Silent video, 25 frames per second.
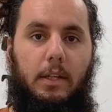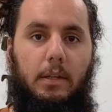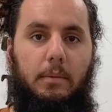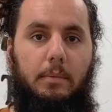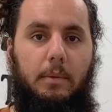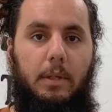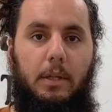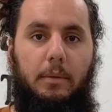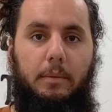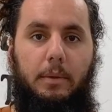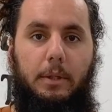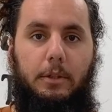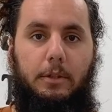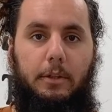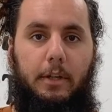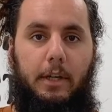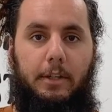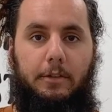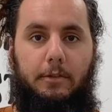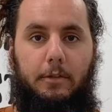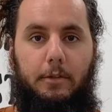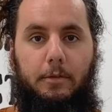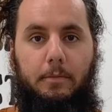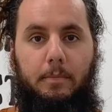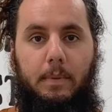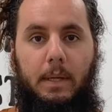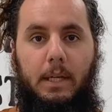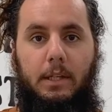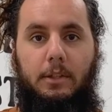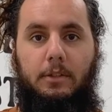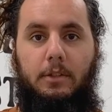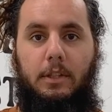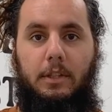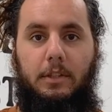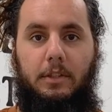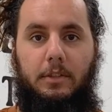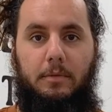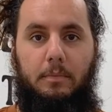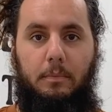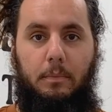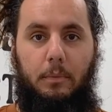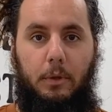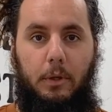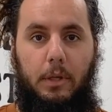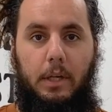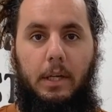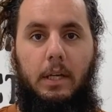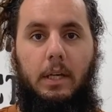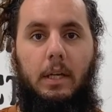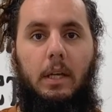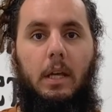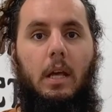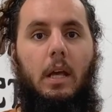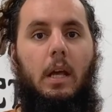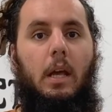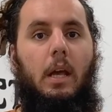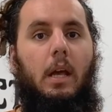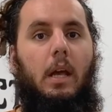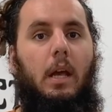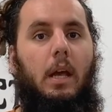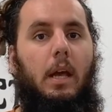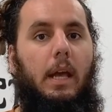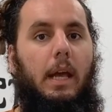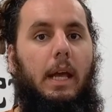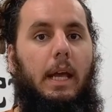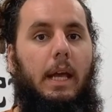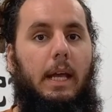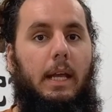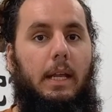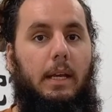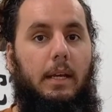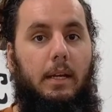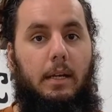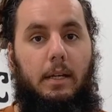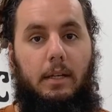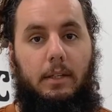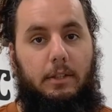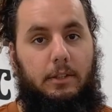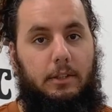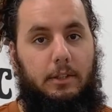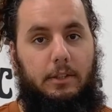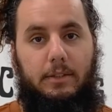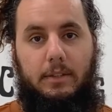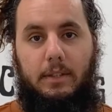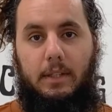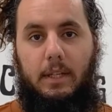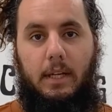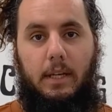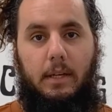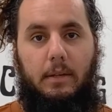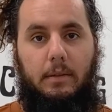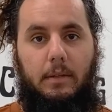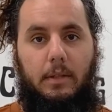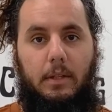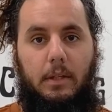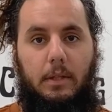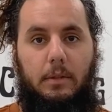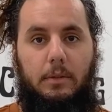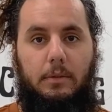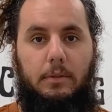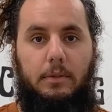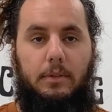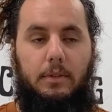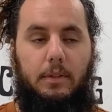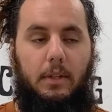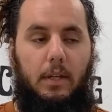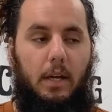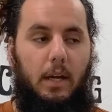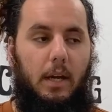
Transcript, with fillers: the WW Transfers page this morning and just see how it goes.